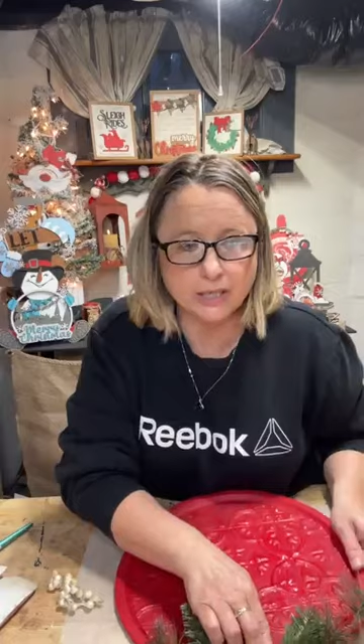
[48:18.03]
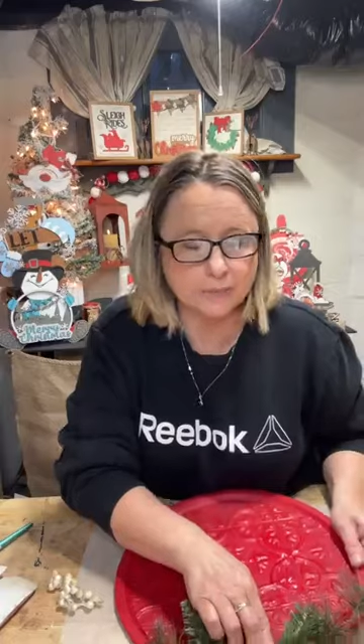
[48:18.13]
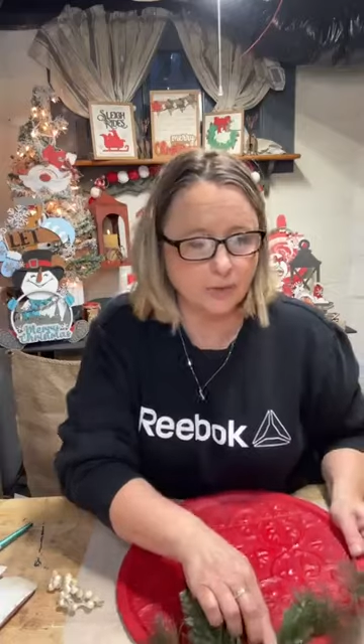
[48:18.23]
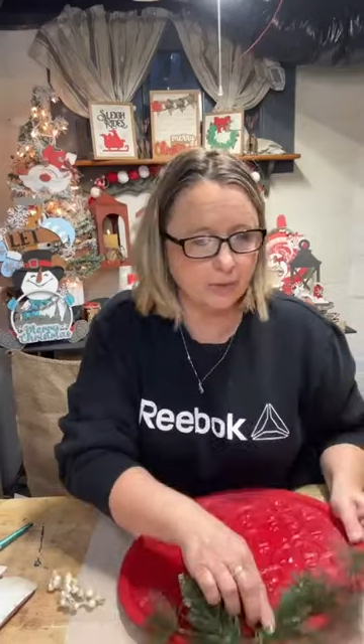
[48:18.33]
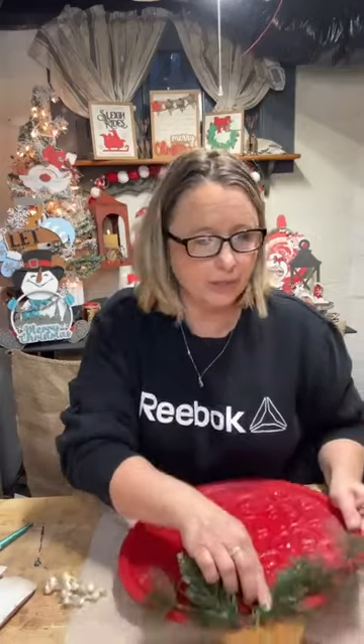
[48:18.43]
You
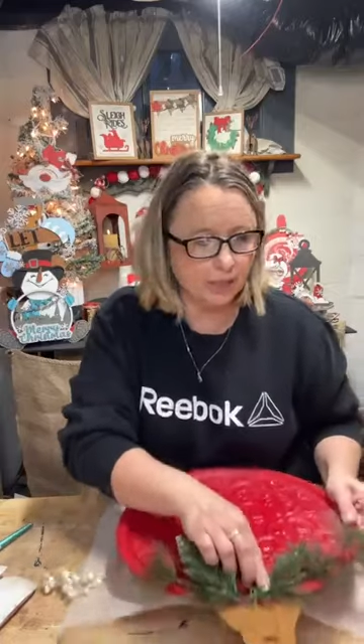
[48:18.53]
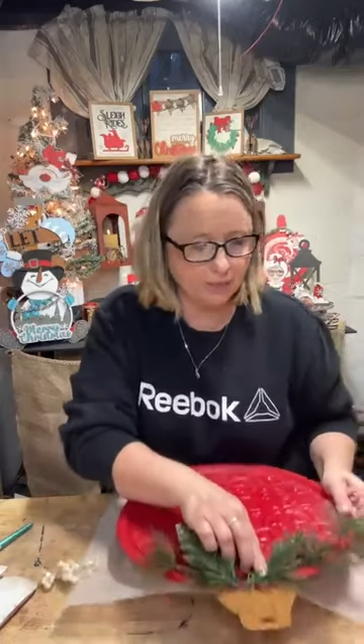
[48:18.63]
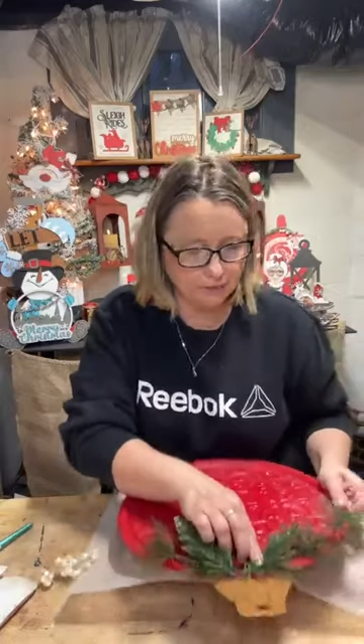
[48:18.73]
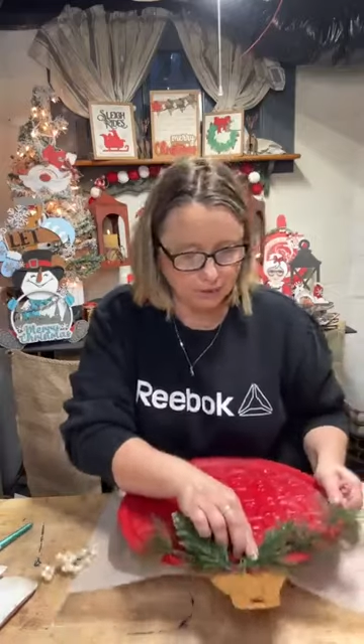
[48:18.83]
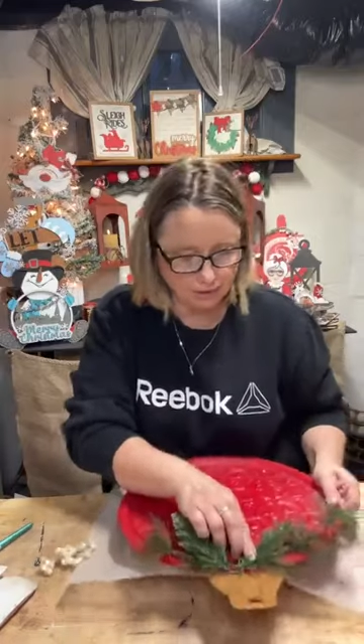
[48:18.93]
guys probably
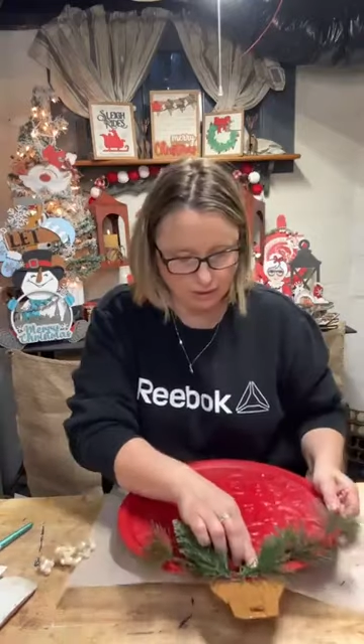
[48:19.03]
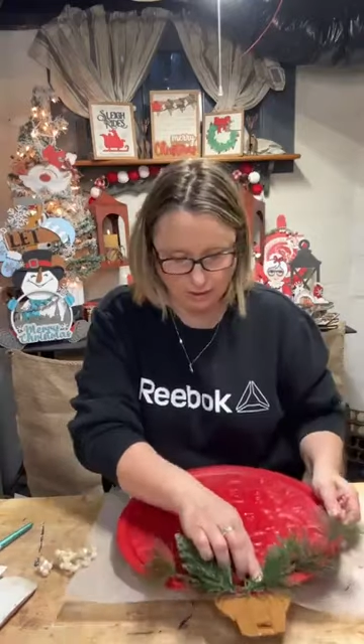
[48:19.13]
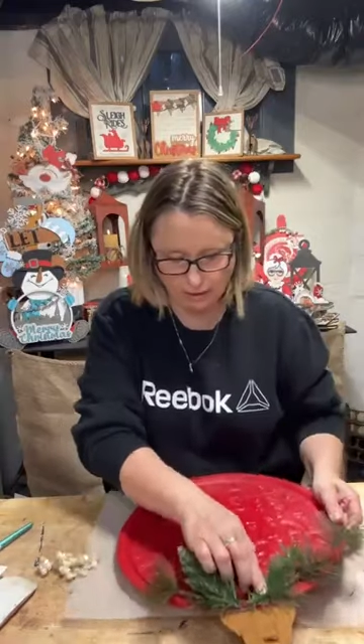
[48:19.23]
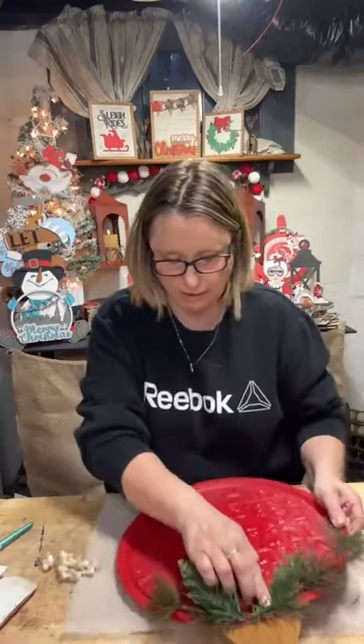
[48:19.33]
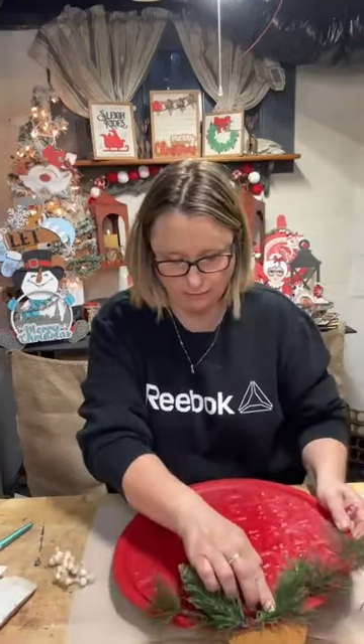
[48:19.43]
can't even see,
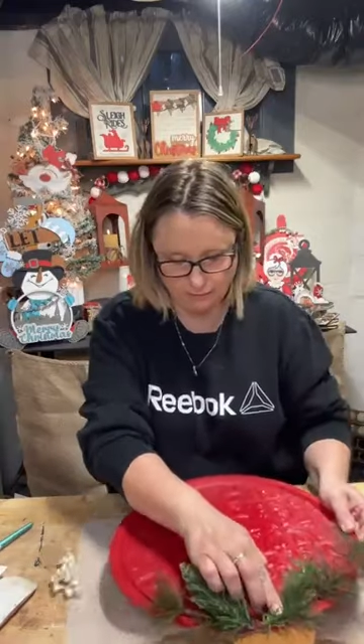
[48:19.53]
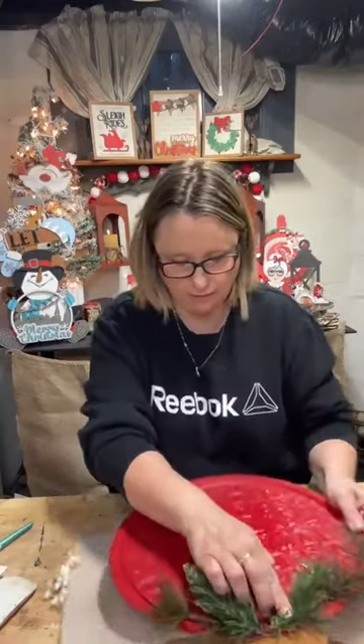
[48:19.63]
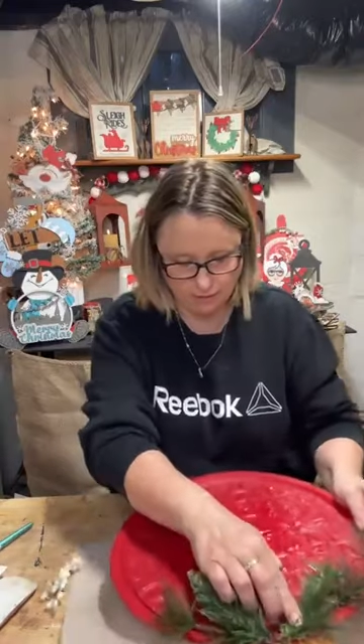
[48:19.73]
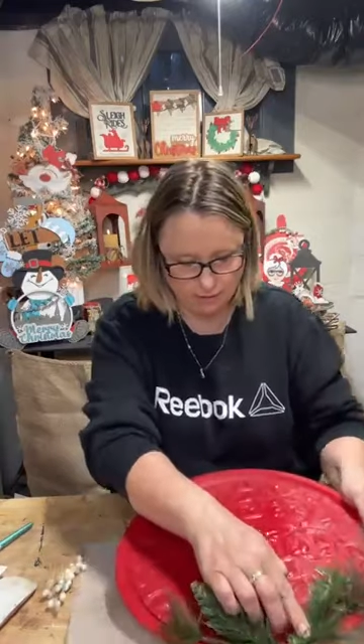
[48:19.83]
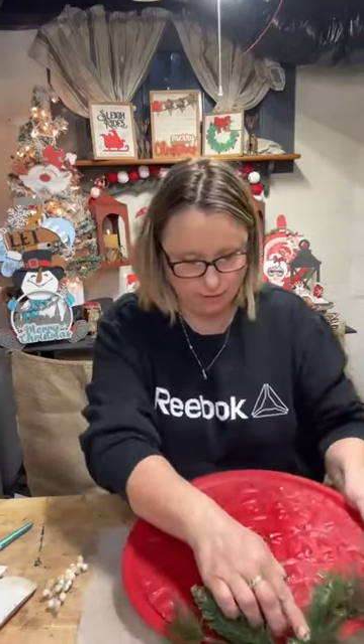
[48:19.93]
can you?
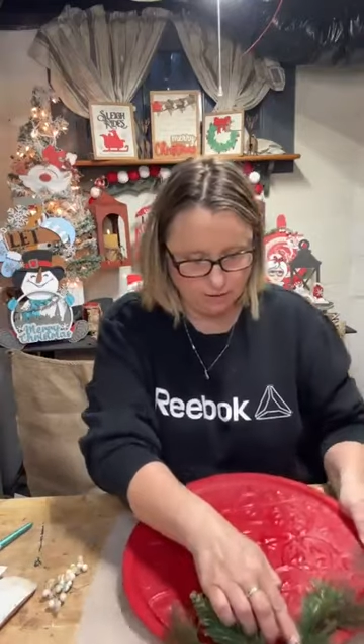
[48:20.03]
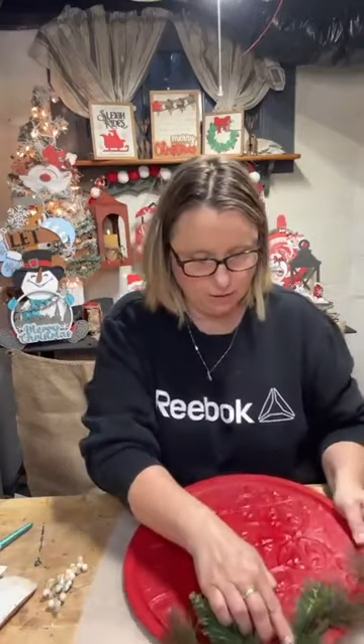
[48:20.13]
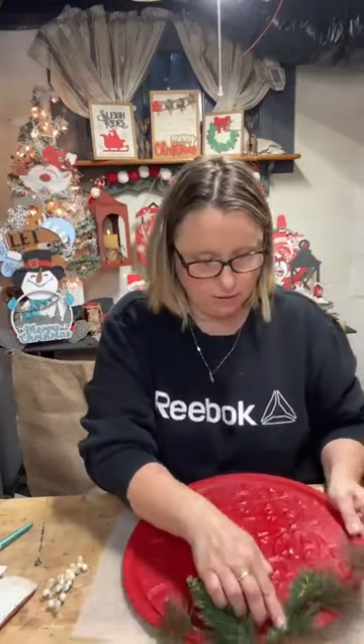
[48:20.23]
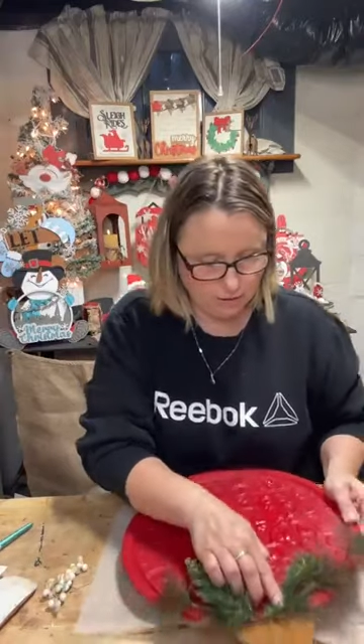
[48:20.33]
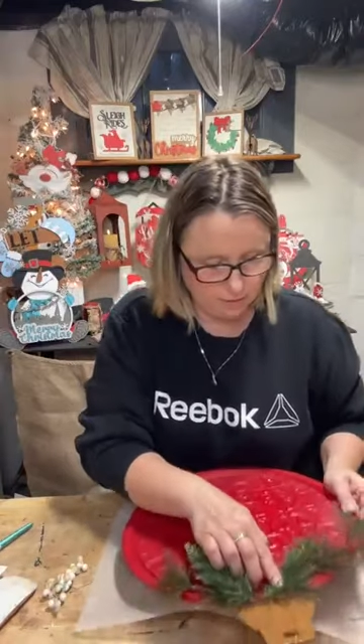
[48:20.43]

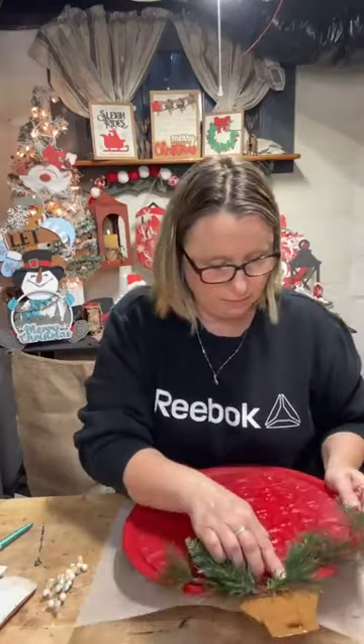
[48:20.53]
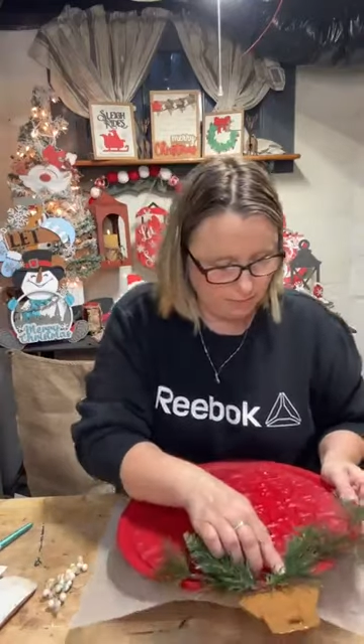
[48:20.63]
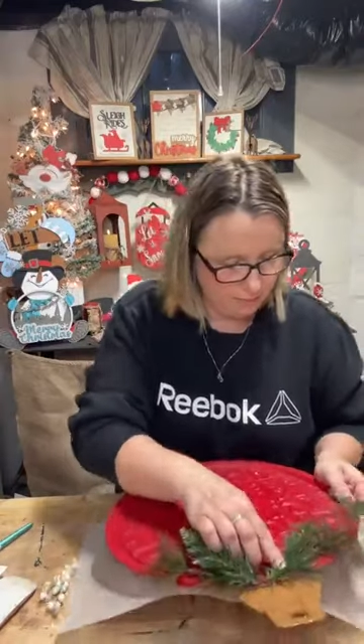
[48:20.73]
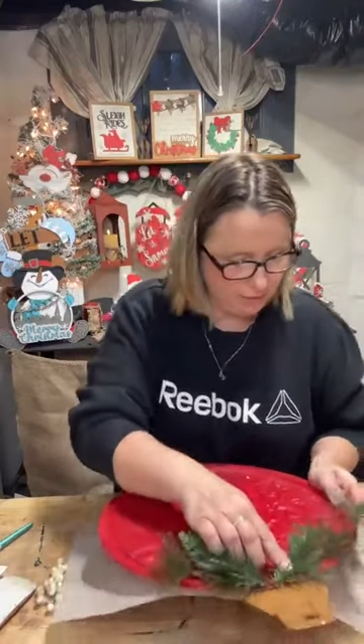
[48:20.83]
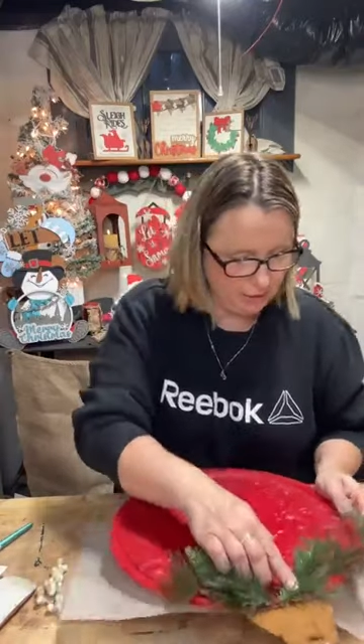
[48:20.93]
Because
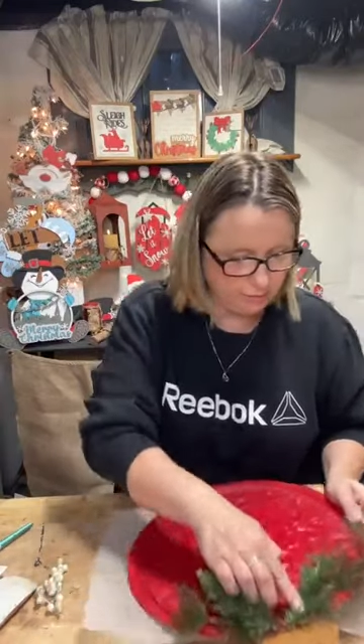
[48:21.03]
my